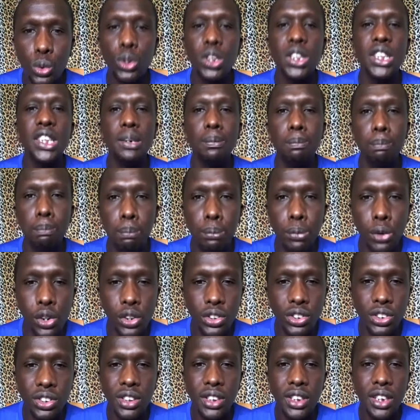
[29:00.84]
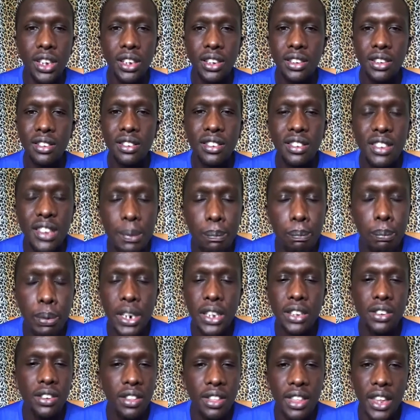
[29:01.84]
do the most
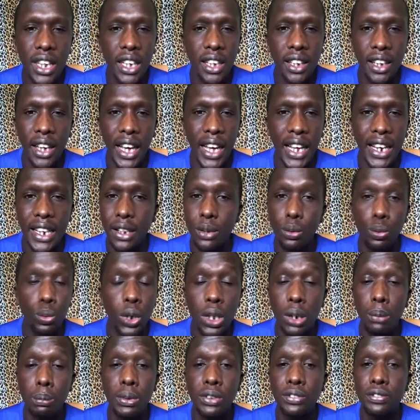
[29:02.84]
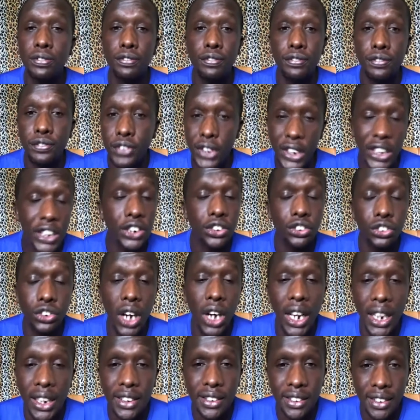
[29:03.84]
simplest thing, and it will be very
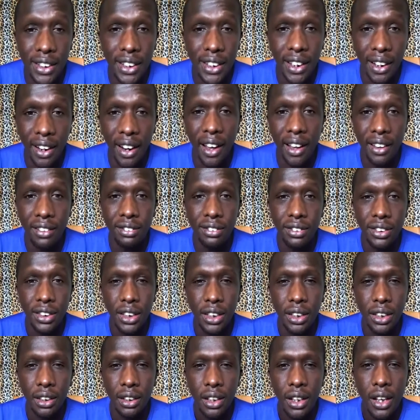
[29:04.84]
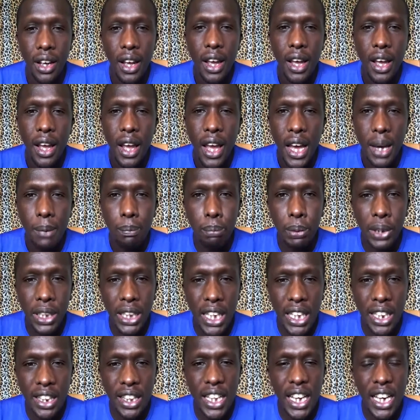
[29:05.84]
challenging in life. But
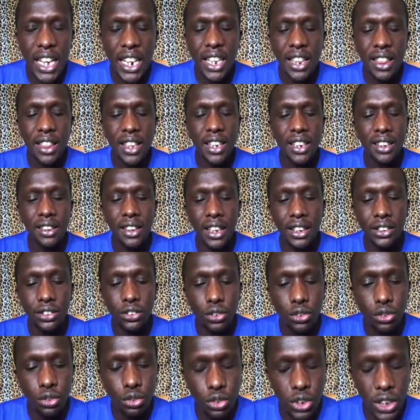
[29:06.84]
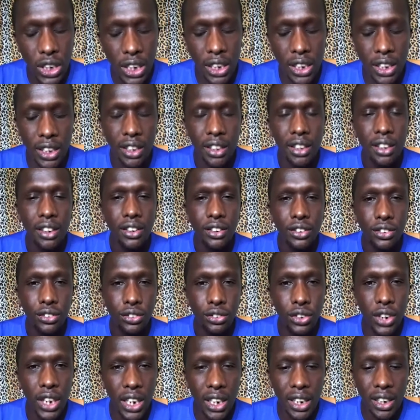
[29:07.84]
then the other thing that really,
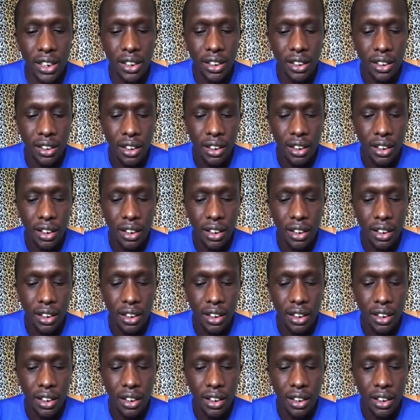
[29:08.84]
really